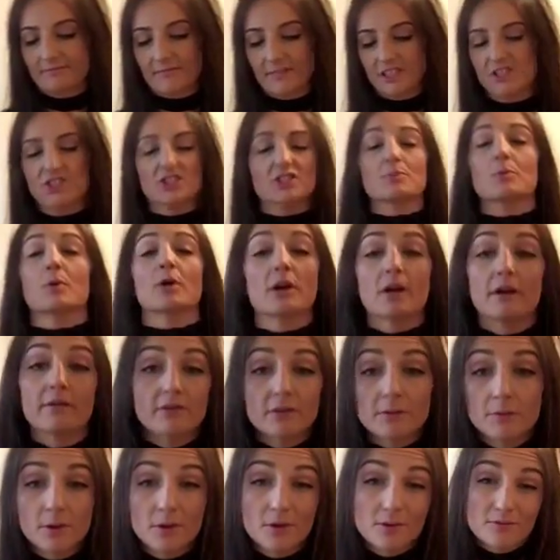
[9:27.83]
it's just more
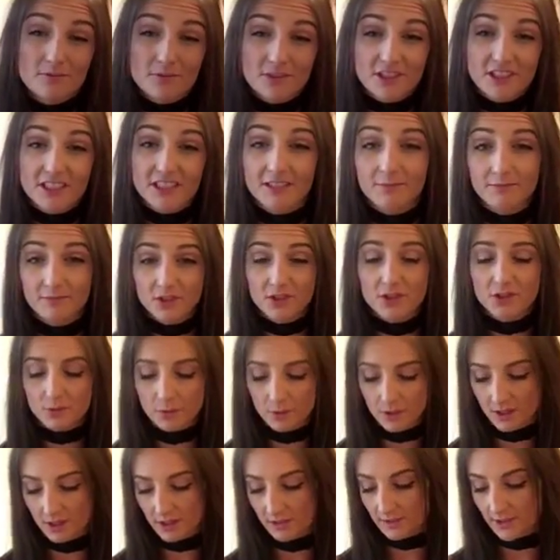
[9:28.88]
comfortable, really. You just
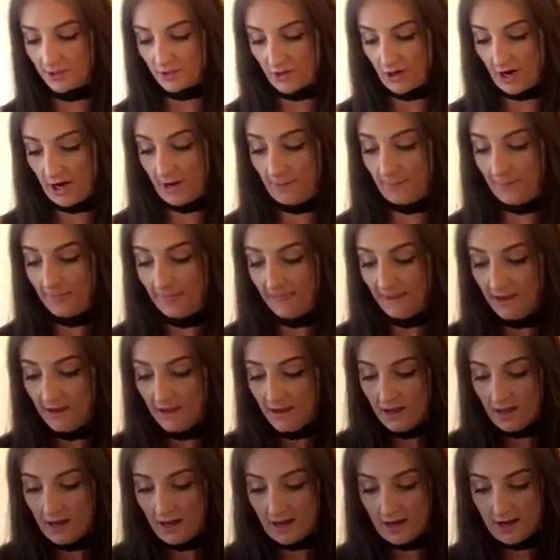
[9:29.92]
want it to be dry.
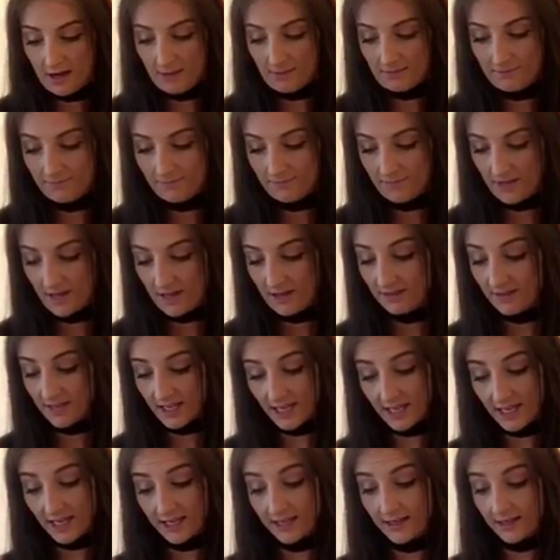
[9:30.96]
And
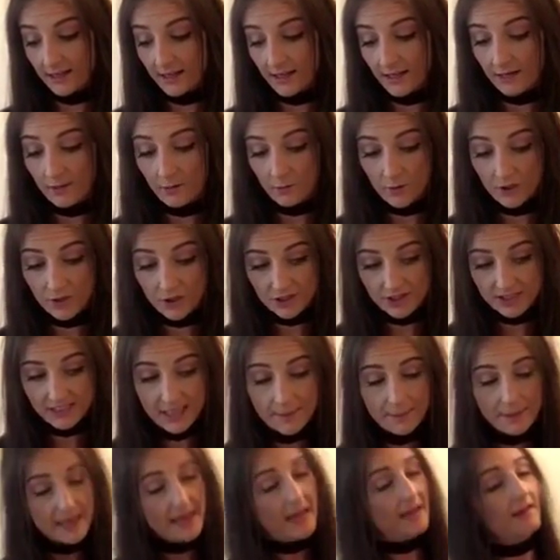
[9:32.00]
then when you're
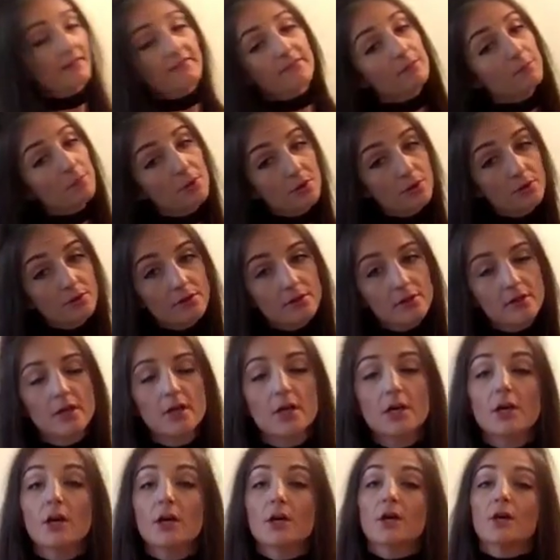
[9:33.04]
stepping out of the booth,
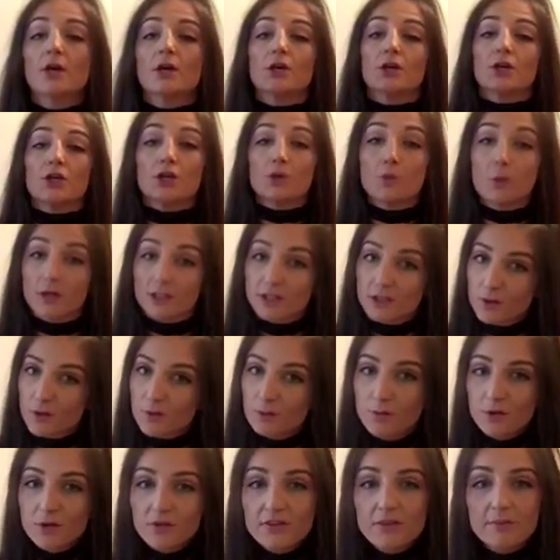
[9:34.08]
you want to
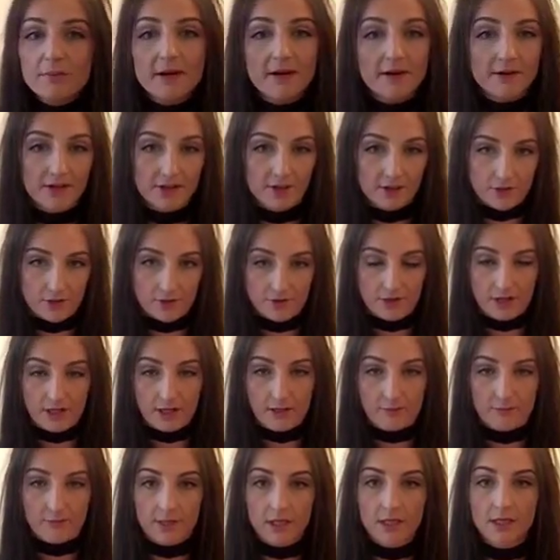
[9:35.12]
remove the barrier
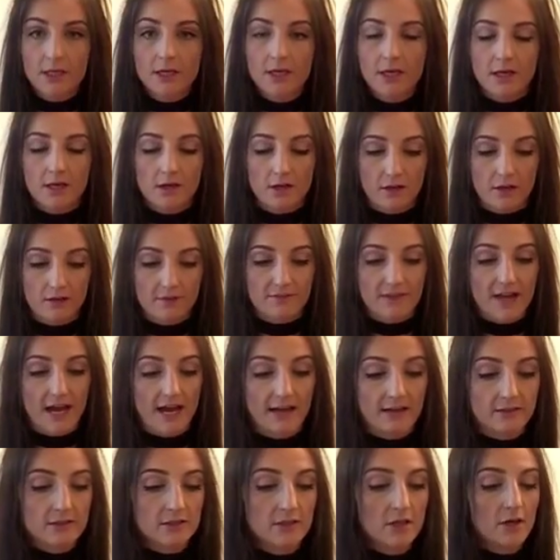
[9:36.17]
cream and all of
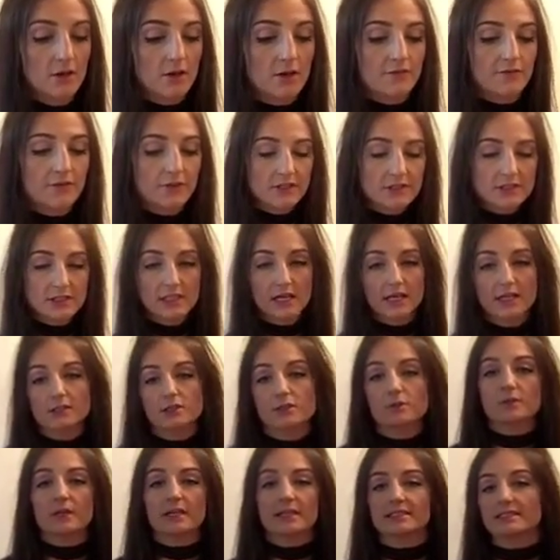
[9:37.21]
that. So the first thing I
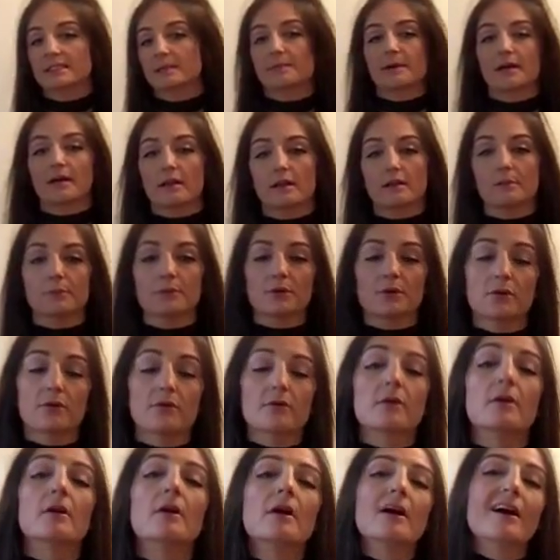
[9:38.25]
do when I step out of the
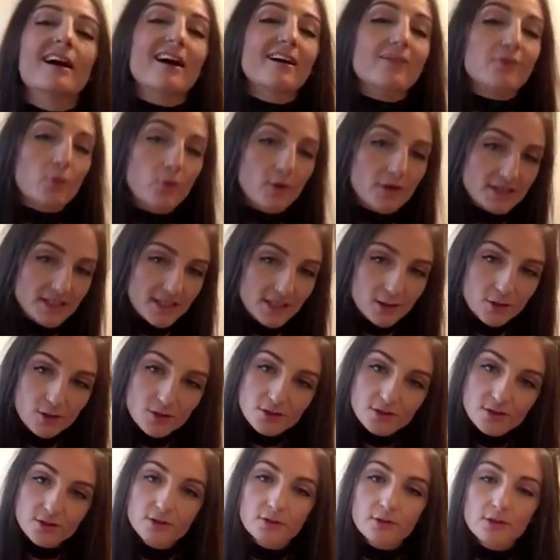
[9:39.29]
booth, of course I
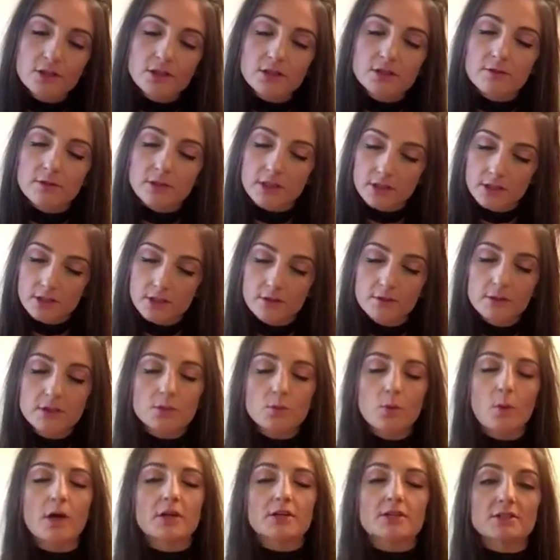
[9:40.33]
close the door so it can do its
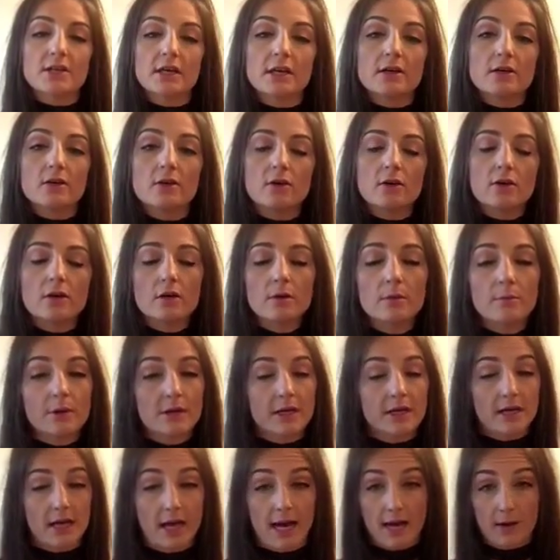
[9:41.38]
wash cycle,
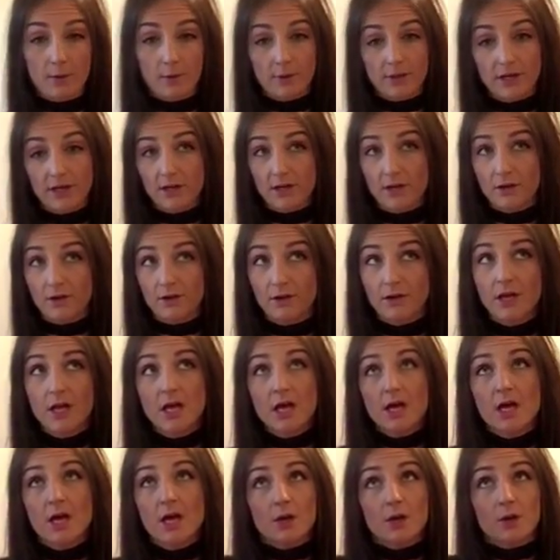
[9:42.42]
but I will
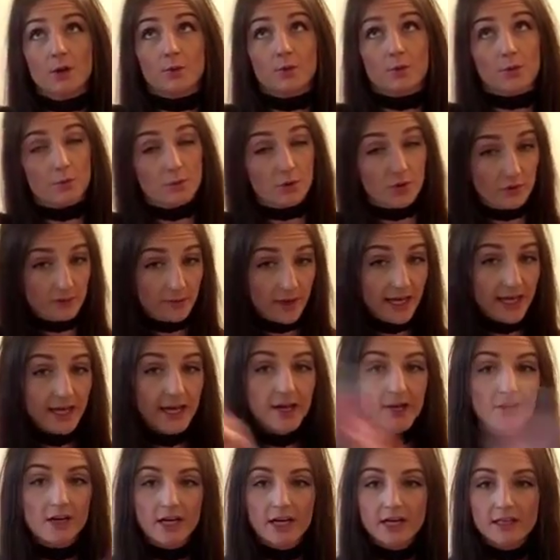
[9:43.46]
remove my
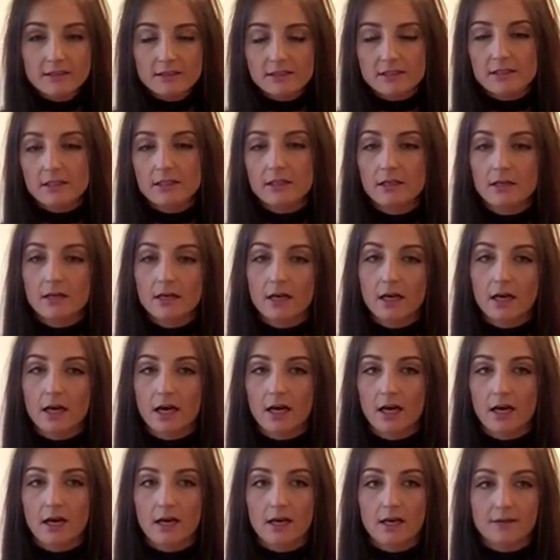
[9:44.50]
hairnet.
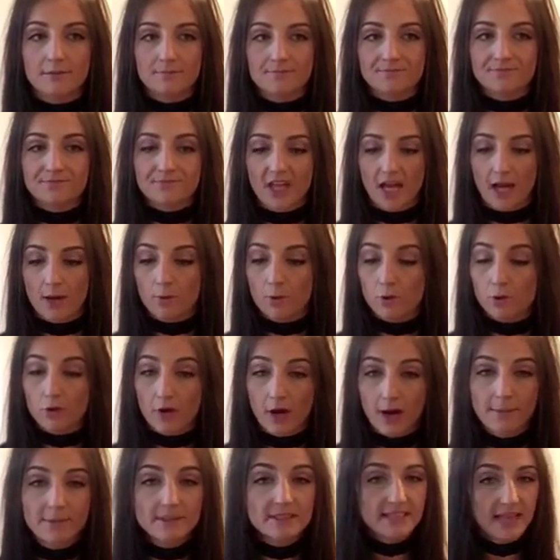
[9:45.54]
I will
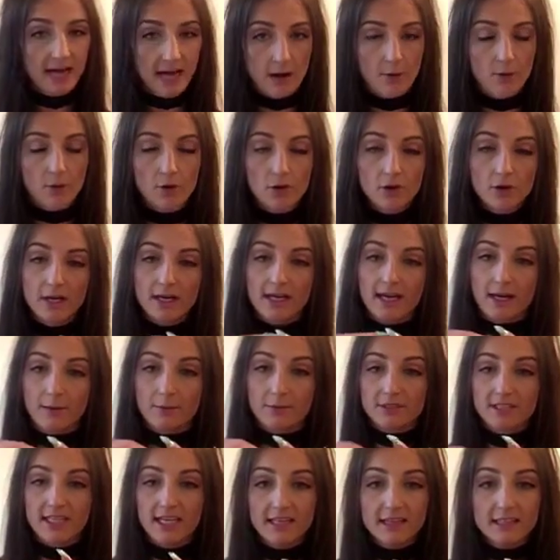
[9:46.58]
grab a towel and I
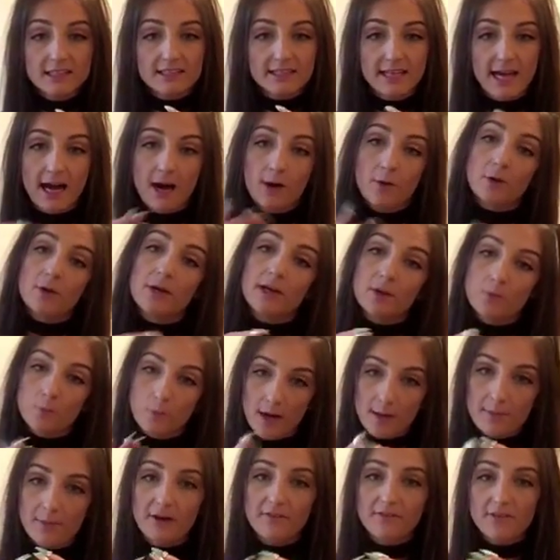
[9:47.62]
will take the towel and
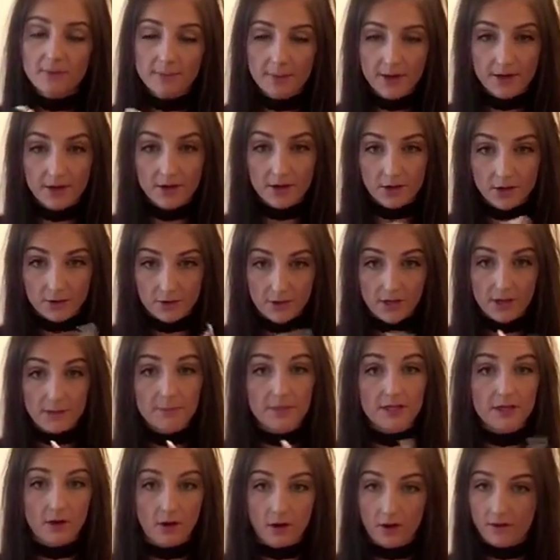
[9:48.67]
wipe off the barrier cream
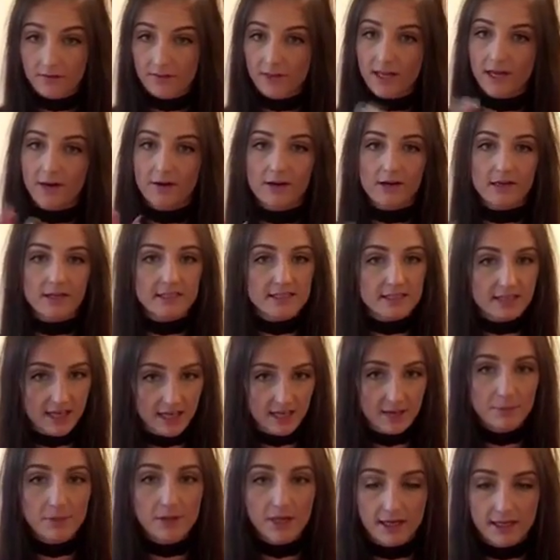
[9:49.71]
in all the areas that I
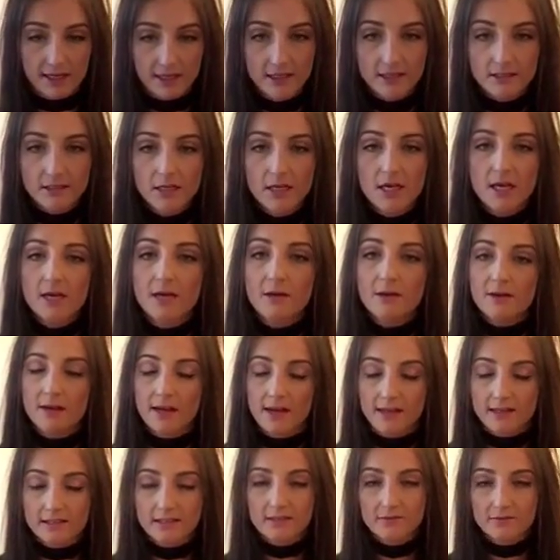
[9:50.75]
applied it,
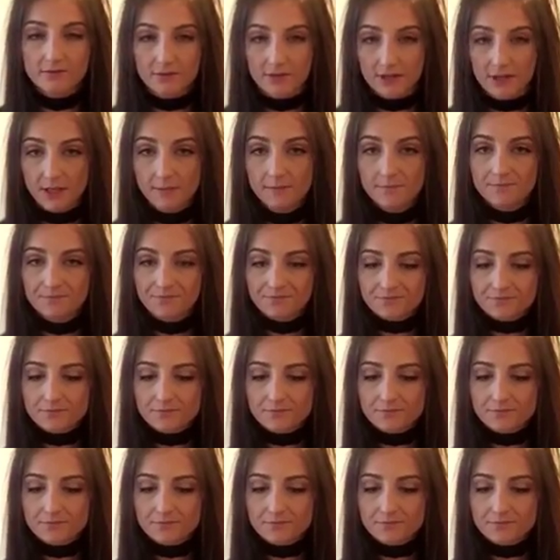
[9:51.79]
hands and feet.